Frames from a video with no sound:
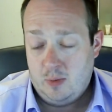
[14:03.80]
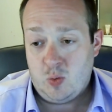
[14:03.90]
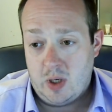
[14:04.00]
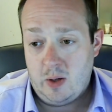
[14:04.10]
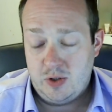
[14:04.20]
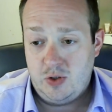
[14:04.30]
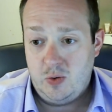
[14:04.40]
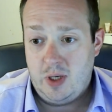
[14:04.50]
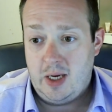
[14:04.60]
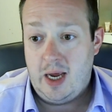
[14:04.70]
it was what I was
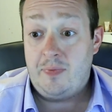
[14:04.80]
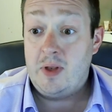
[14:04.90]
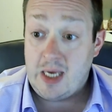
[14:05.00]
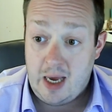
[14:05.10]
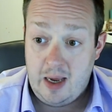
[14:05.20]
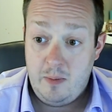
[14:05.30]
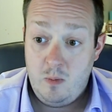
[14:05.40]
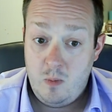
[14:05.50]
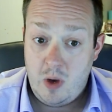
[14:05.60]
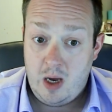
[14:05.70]
doing. At the
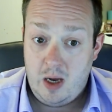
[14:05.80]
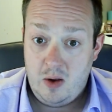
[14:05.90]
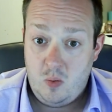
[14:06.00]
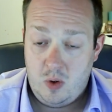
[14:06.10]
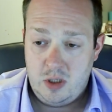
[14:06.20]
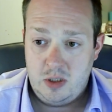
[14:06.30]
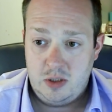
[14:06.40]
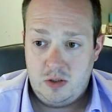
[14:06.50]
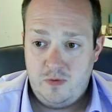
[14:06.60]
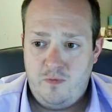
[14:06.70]
time, I
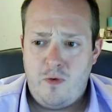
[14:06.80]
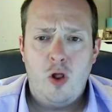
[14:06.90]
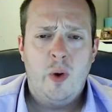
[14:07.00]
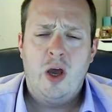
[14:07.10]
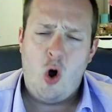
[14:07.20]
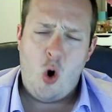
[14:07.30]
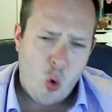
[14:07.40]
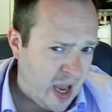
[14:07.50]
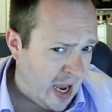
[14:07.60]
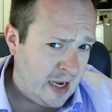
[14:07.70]
was following an
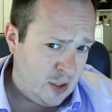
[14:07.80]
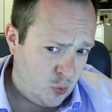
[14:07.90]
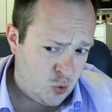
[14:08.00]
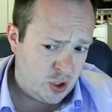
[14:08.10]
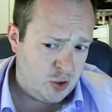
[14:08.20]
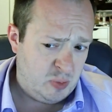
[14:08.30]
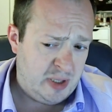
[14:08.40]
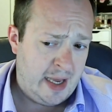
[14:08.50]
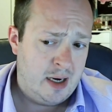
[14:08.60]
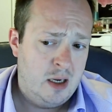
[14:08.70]
okay nutrition
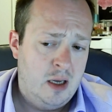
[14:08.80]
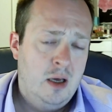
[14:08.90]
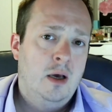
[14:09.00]
plan,